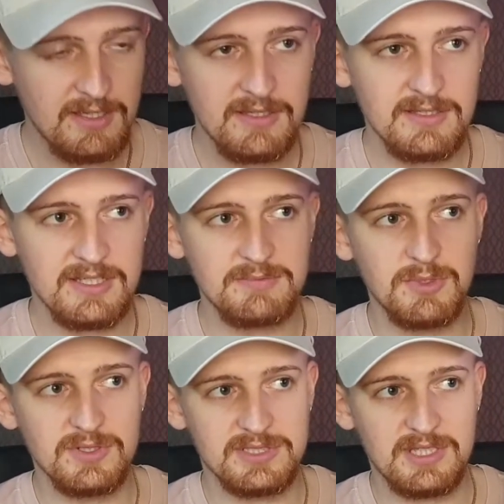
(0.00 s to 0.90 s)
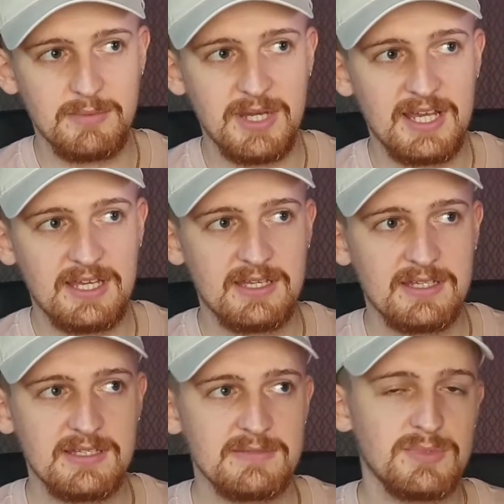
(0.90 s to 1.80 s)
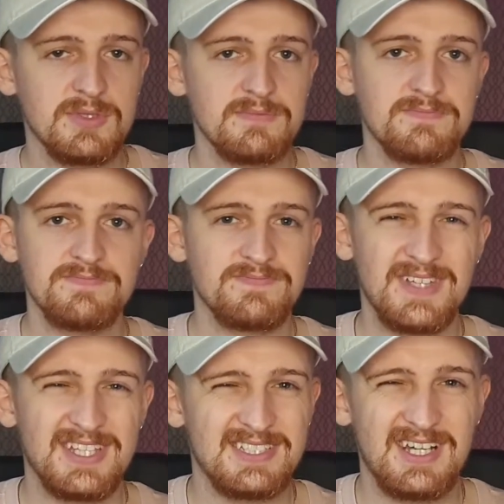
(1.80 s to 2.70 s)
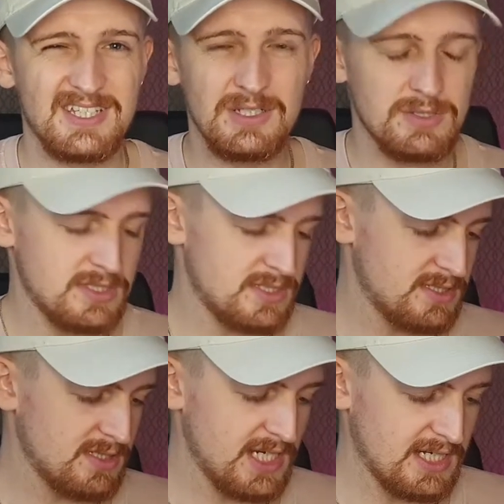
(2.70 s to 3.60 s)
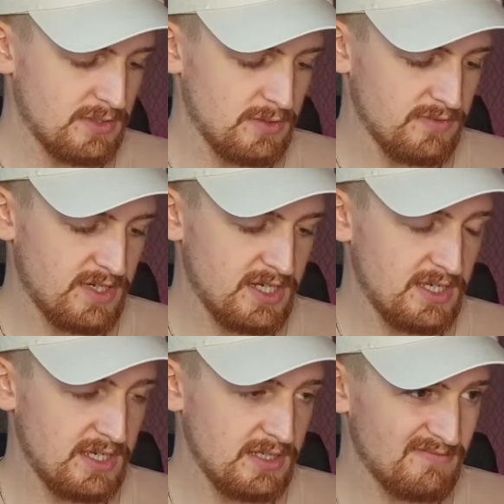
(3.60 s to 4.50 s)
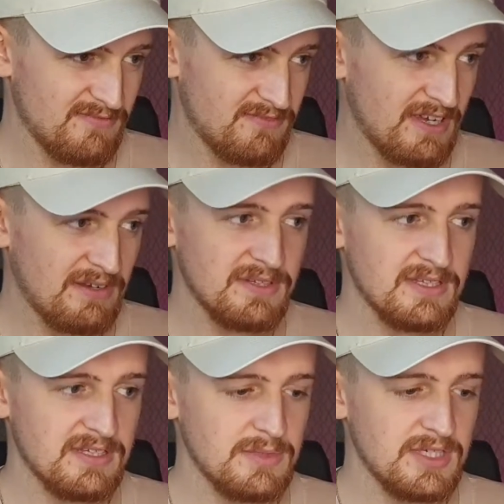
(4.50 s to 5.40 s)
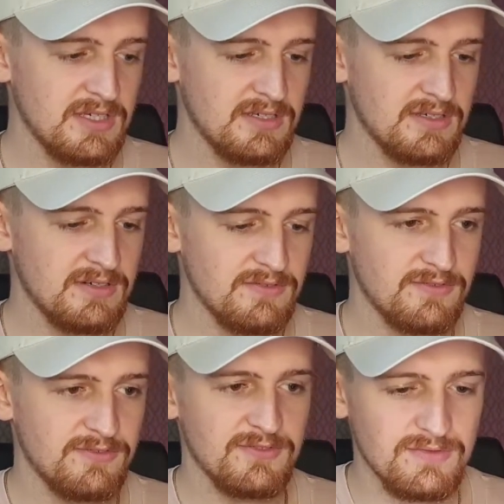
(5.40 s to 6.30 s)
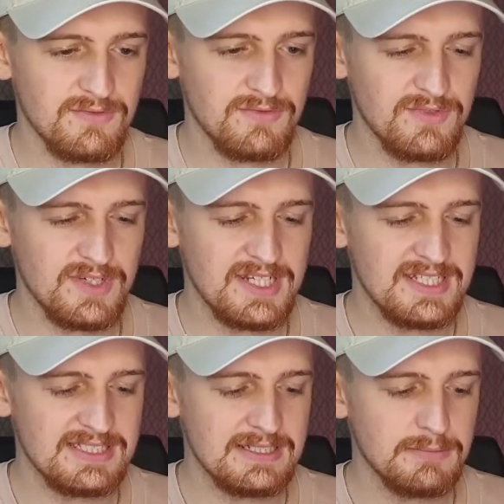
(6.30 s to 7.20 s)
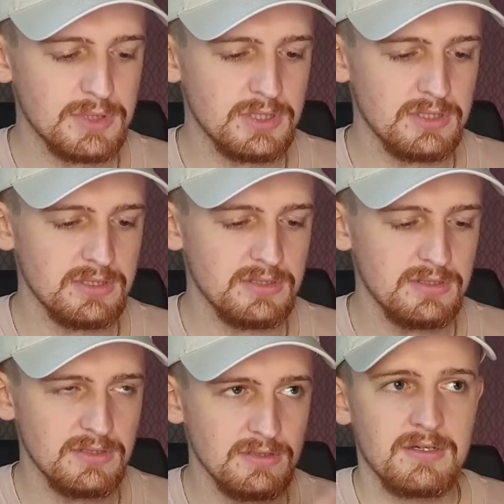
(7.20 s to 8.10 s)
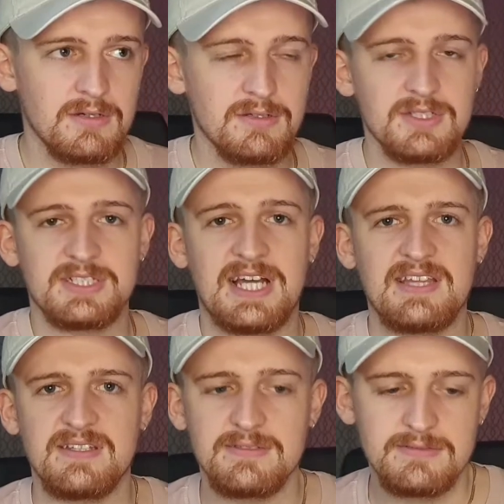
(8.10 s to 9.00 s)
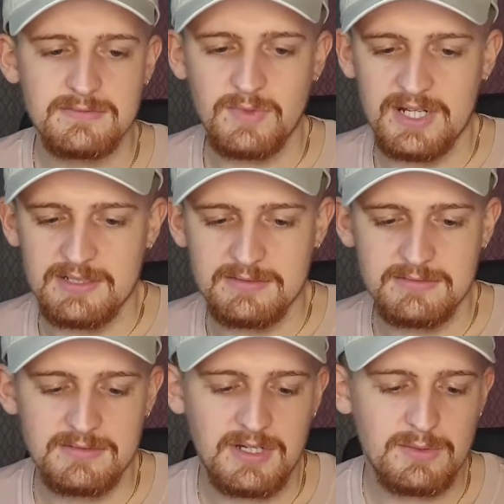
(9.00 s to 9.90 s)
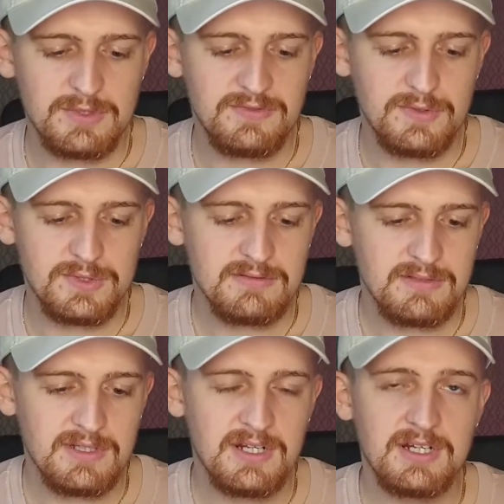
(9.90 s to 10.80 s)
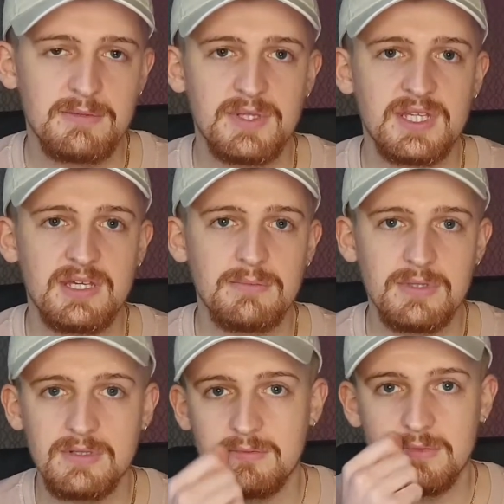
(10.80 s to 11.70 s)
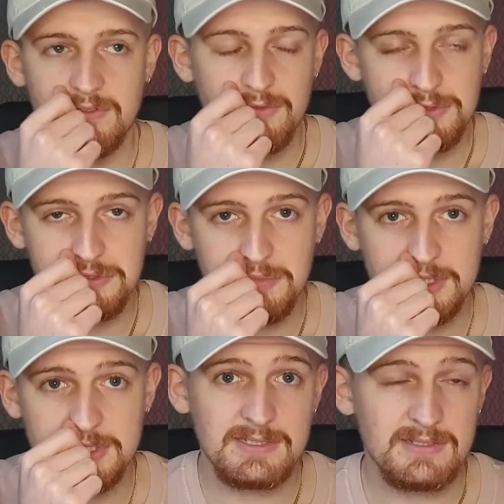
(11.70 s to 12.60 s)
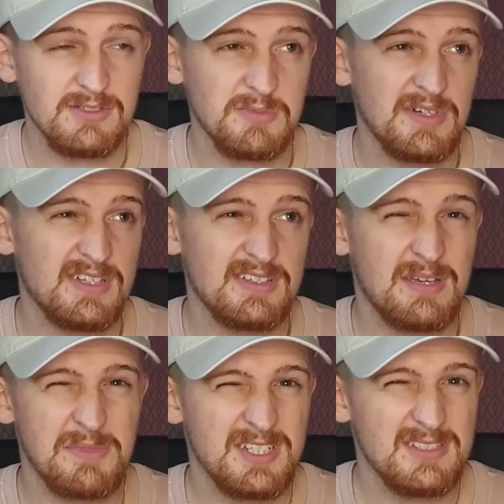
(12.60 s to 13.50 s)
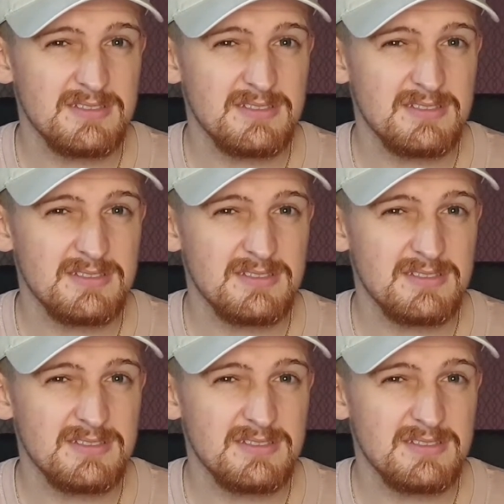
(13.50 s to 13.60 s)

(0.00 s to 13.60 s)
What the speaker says: these buttons at the back, but it's not a huge learning curve. I found it to be of reasonable understanding when I was first learning about the gimbal. When I first unboxed it, took me around 10 minutes.